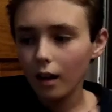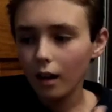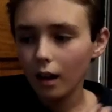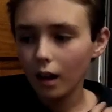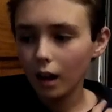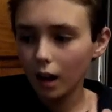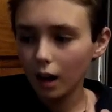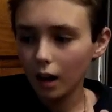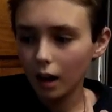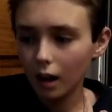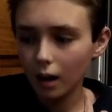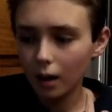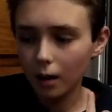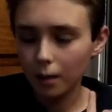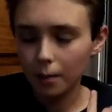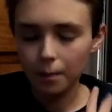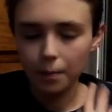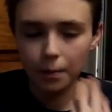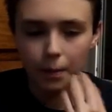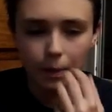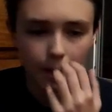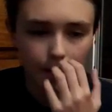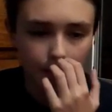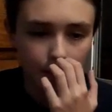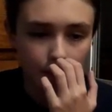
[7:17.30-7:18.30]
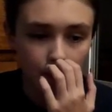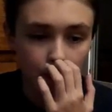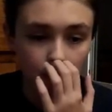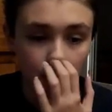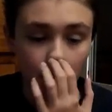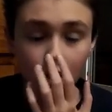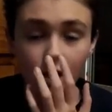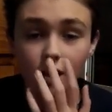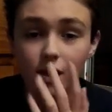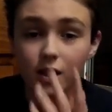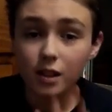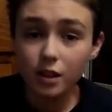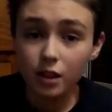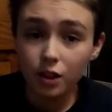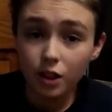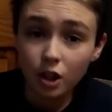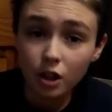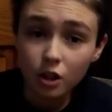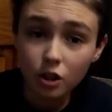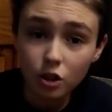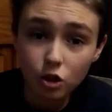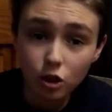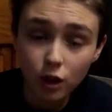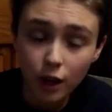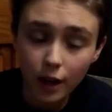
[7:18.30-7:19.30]
Um,
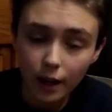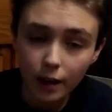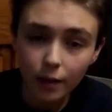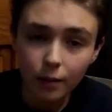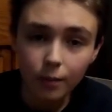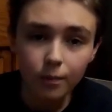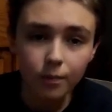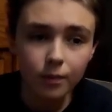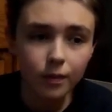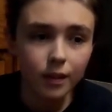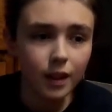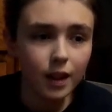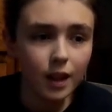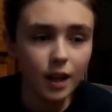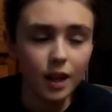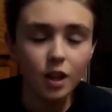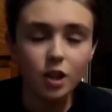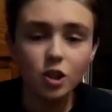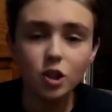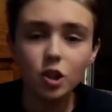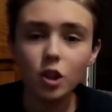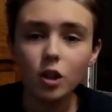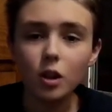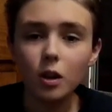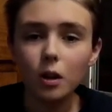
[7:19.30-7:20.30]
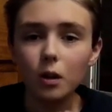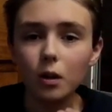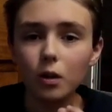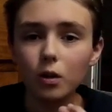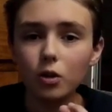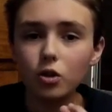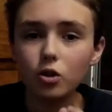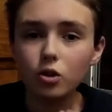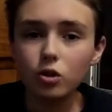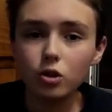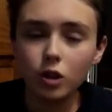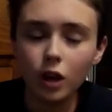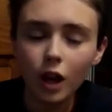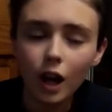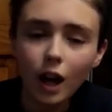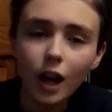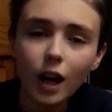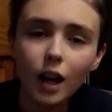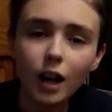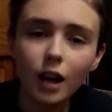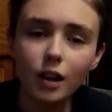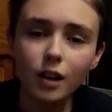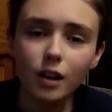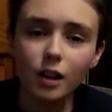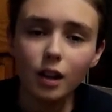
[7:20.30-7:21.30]
third trick is
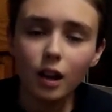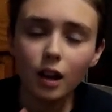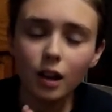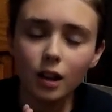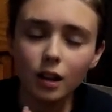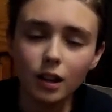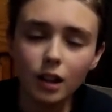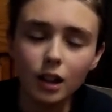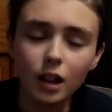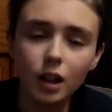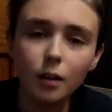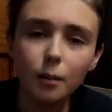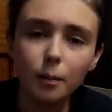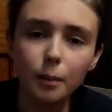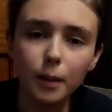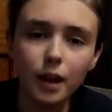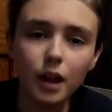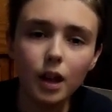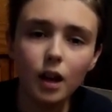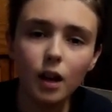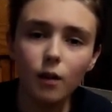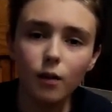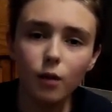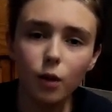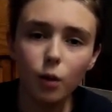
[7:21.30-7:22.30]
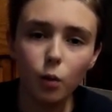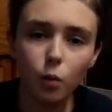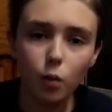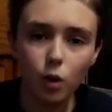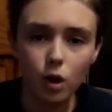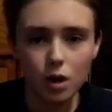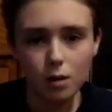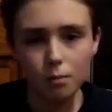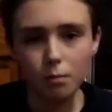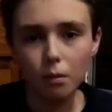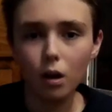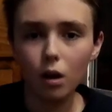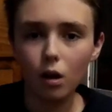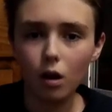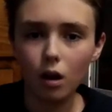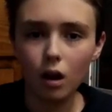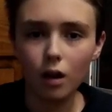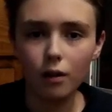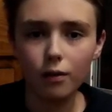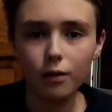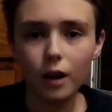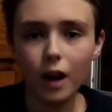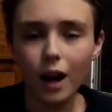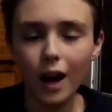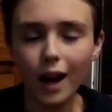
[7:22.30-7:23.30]
cut a little bit of the worm off.
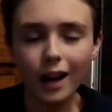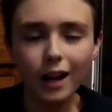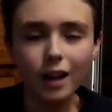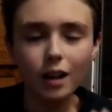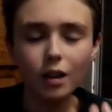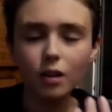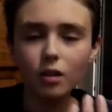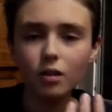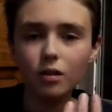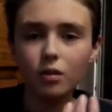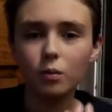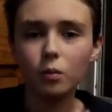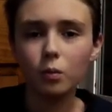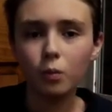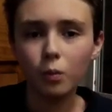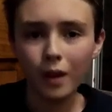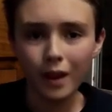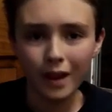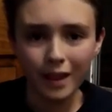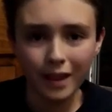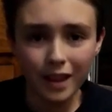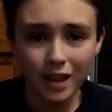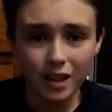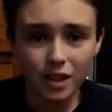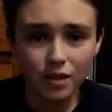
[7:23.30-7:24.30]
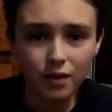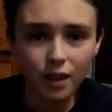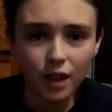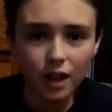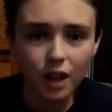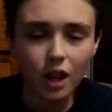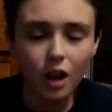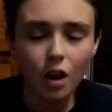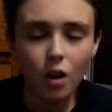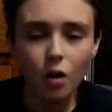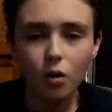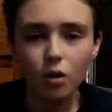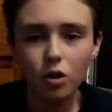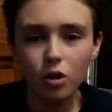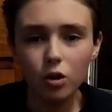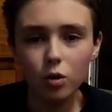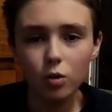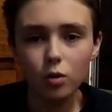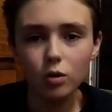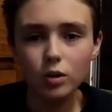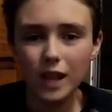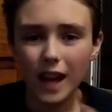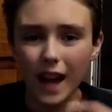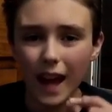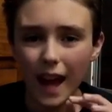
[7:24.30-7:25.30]
I in this video
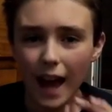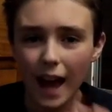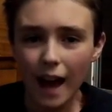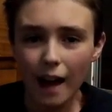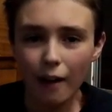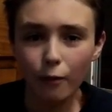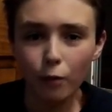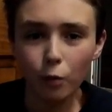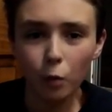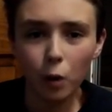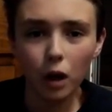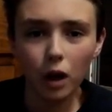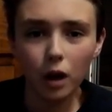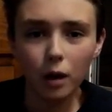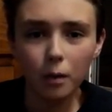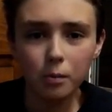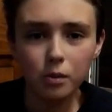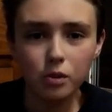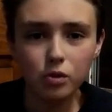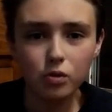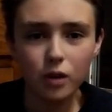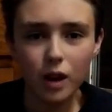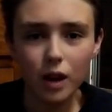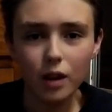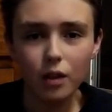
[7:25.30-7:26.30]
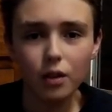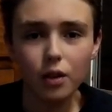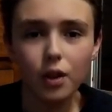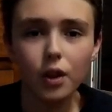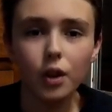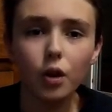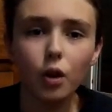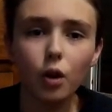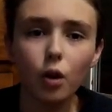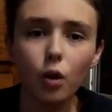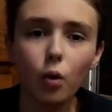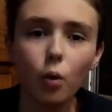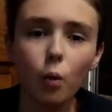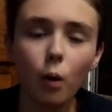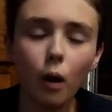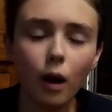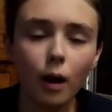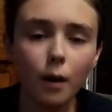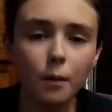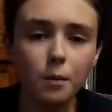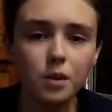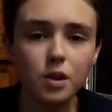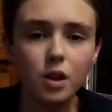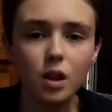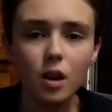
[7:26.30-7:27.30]
used half worms rather than whole
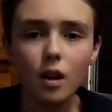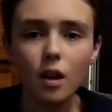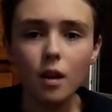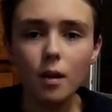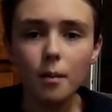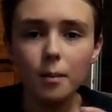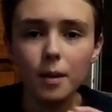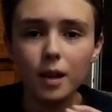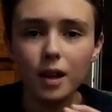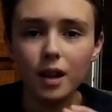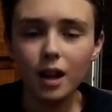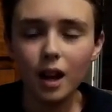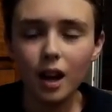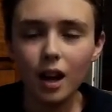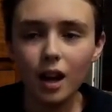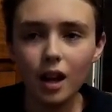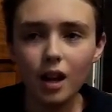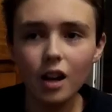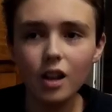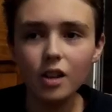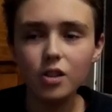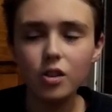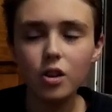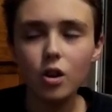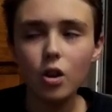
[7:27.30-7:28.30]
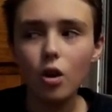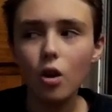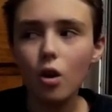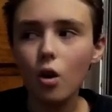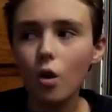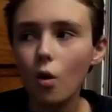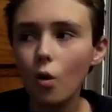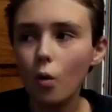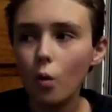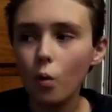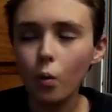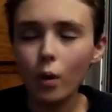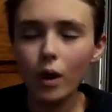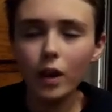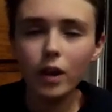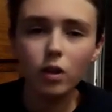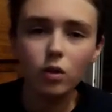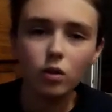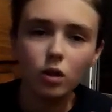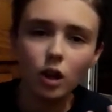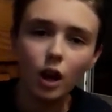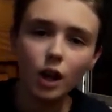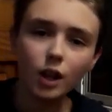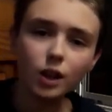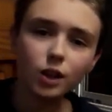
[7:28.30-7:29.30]
worms because when you
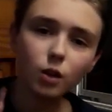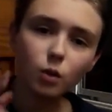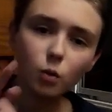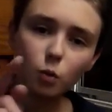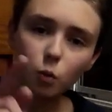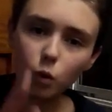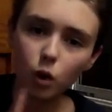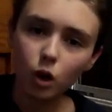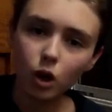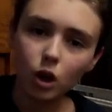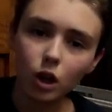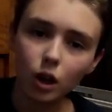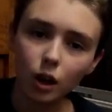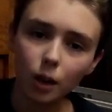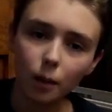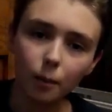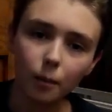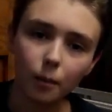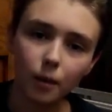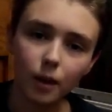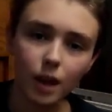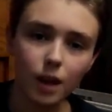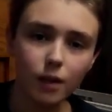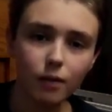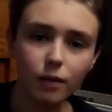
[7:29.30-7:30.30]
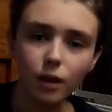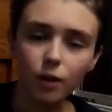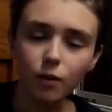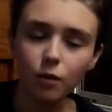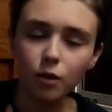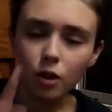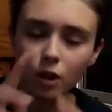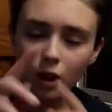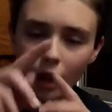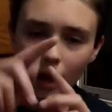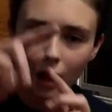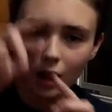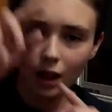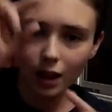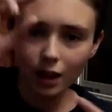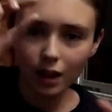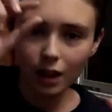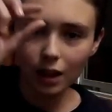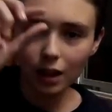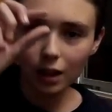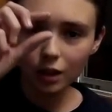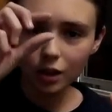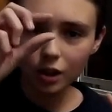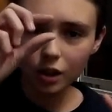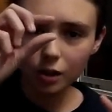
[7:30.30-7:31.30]
cut the worm, even if you cut a
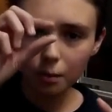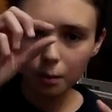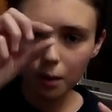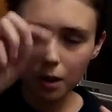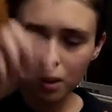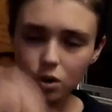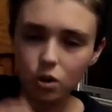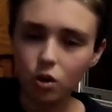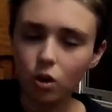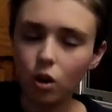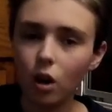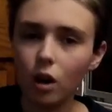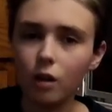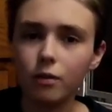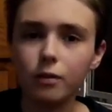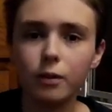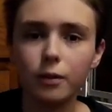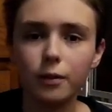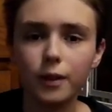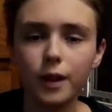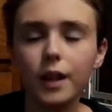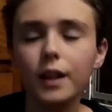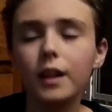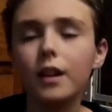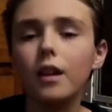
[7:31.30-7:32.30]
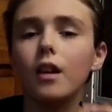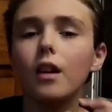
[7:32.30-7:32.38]
little smidgen off of it,